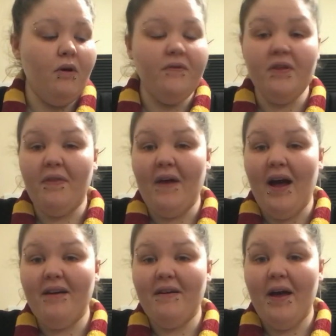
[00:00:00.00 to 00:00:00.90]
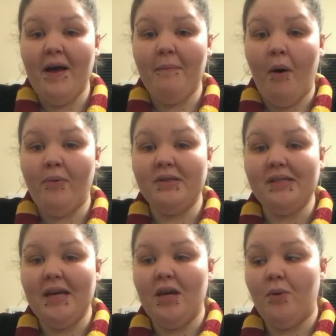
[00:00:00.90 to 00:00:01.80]
Other than that, I will
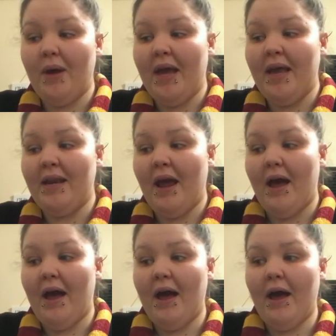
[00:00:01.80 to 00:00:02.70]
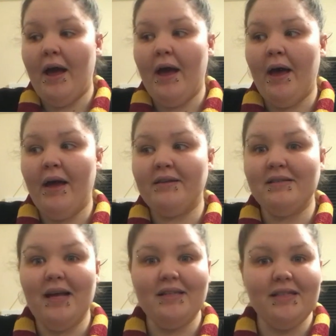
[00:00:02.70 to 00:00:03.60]
see you in
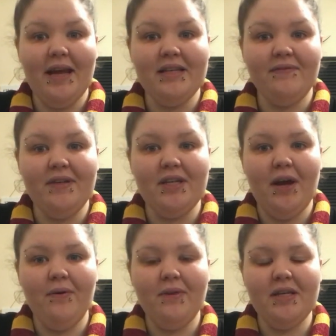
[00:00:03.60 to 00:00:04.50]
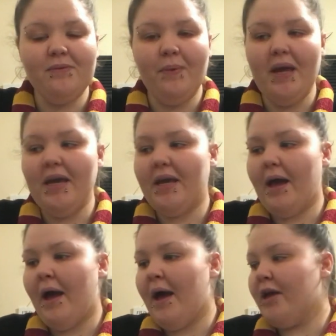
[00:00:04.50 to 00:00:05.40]
Saturday's video this
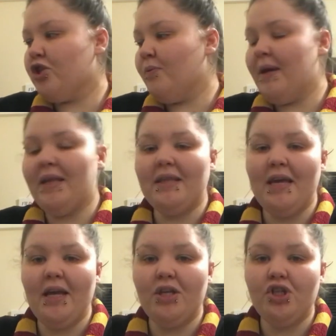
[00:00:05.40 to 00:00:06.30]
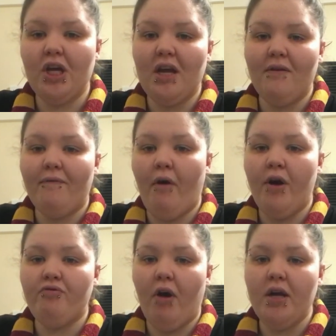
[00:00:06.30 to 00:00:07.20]
week, doing the chicken
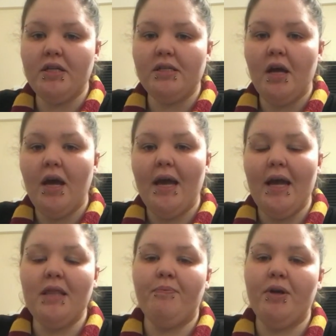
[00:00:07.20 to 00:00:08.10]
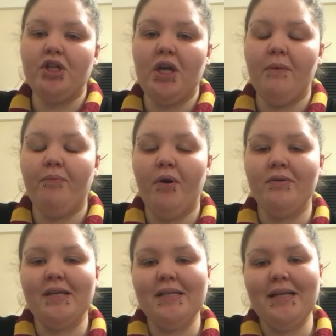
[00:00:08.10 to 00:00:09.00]
fried rice in the Pressure King Pro
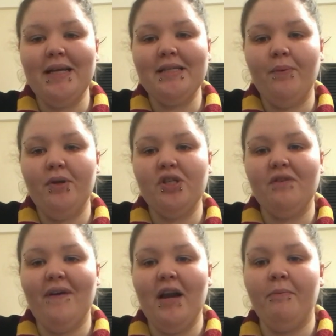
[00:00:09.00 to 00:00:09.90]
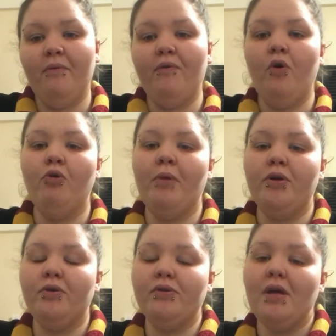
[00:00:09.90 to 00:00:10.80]
6 litre, which is available for all
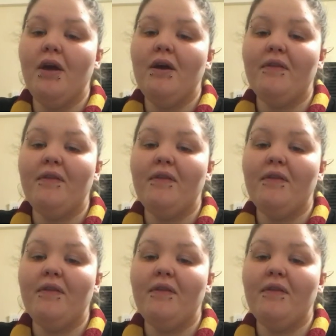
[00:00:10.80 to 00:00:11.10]
models.